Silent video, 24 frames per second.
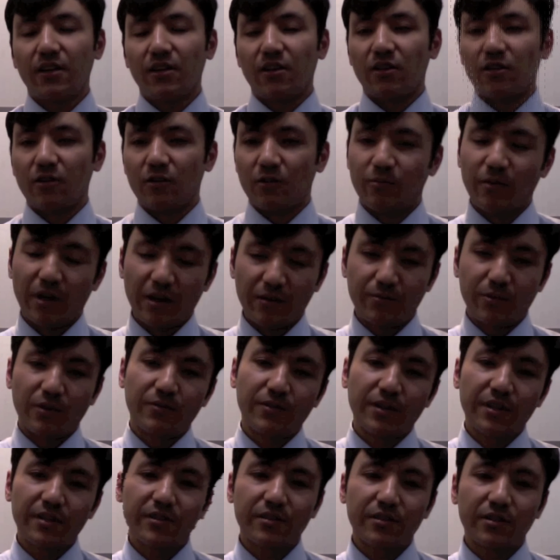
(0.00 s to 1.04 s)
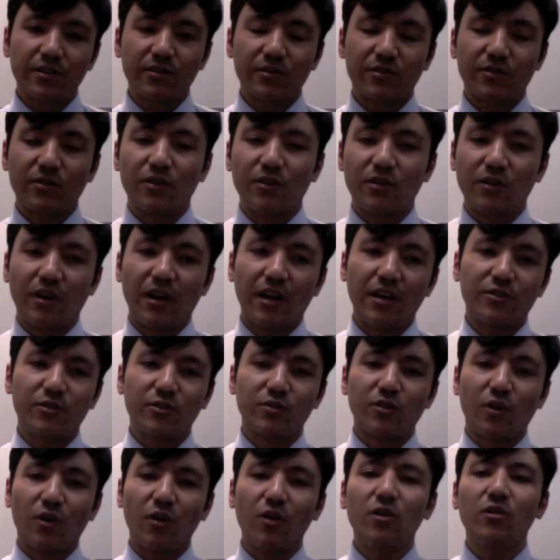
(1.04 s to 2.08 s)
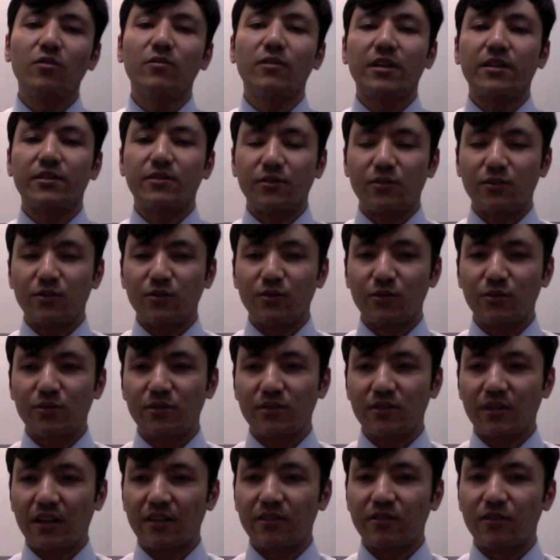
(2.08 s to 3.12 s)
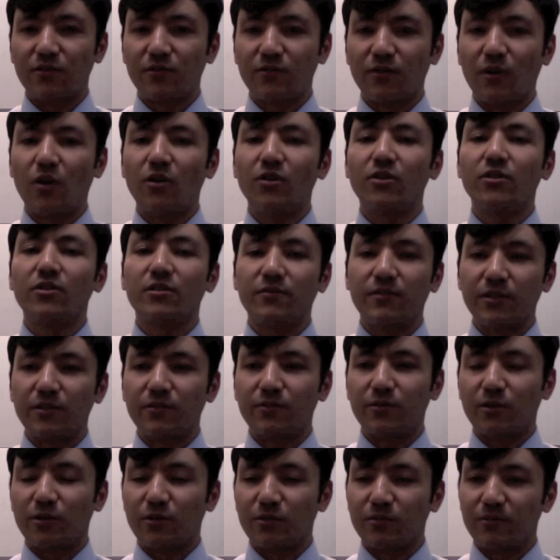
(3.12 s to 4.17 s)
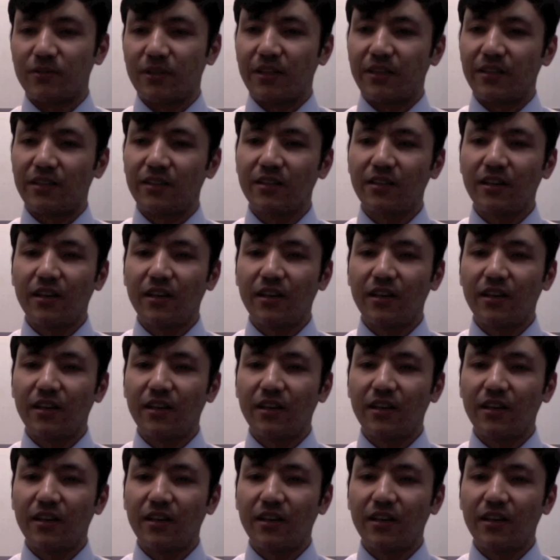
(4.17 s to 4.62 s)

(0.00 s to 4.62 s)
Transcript: or my professor, so I should always use kind of honorific form like